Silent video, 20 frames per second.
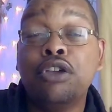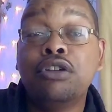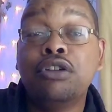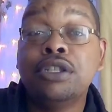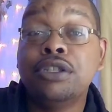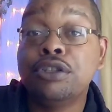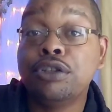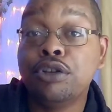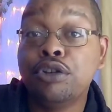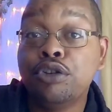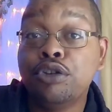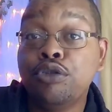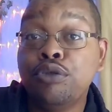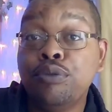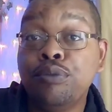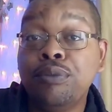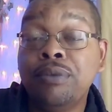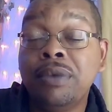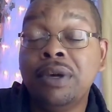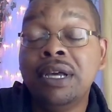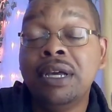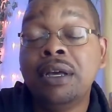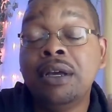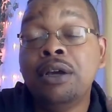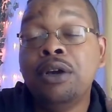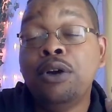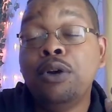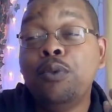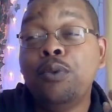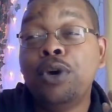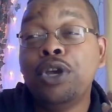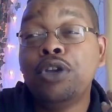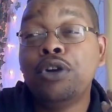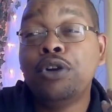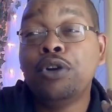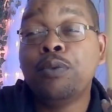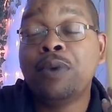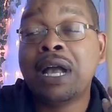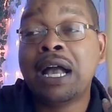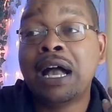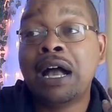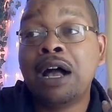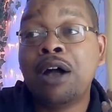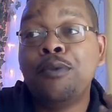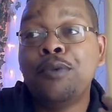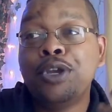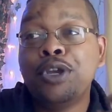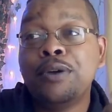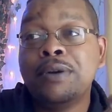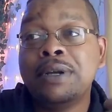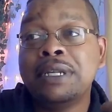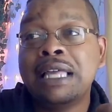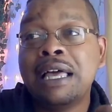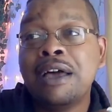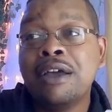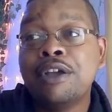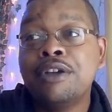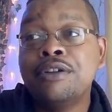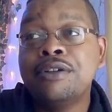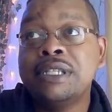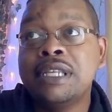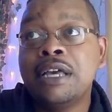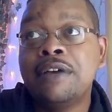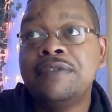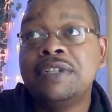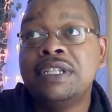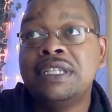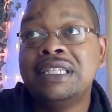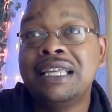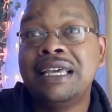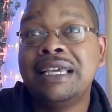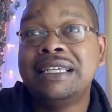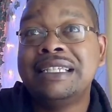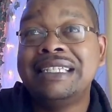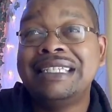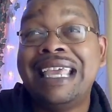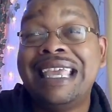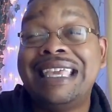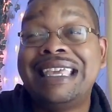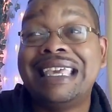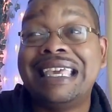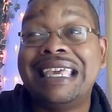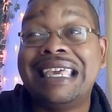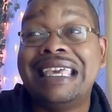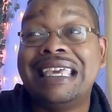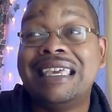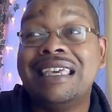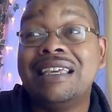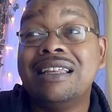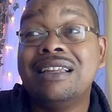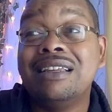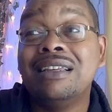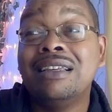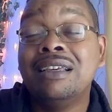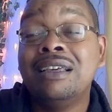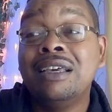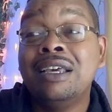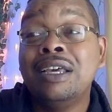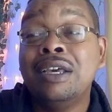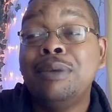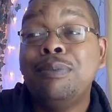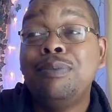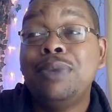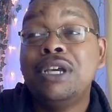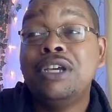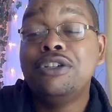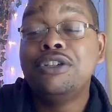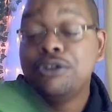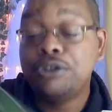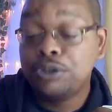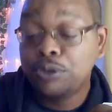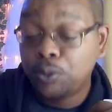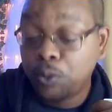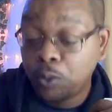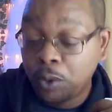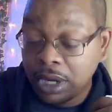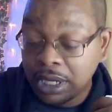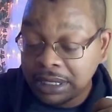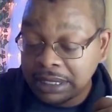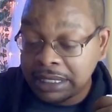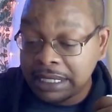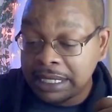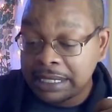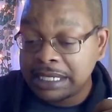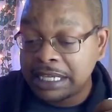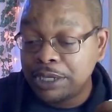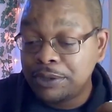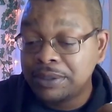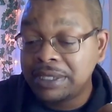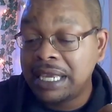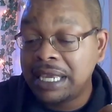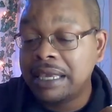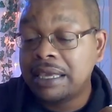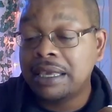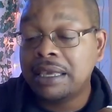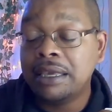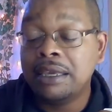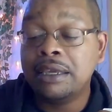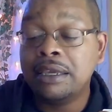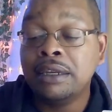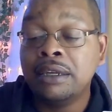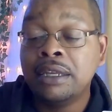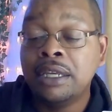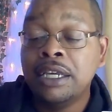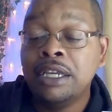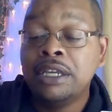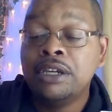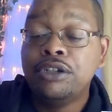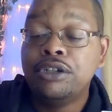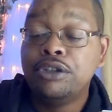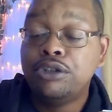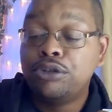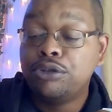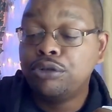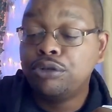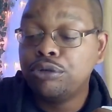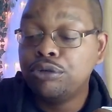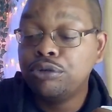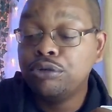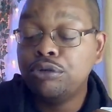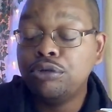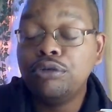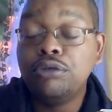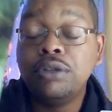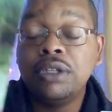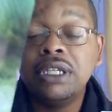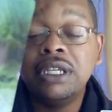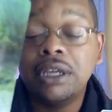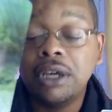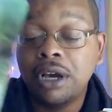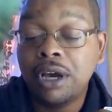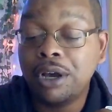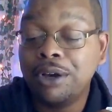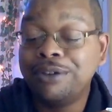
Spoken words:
consume, what you're around, what you're allowing yourself to like take in, because you just want things that you take in to truly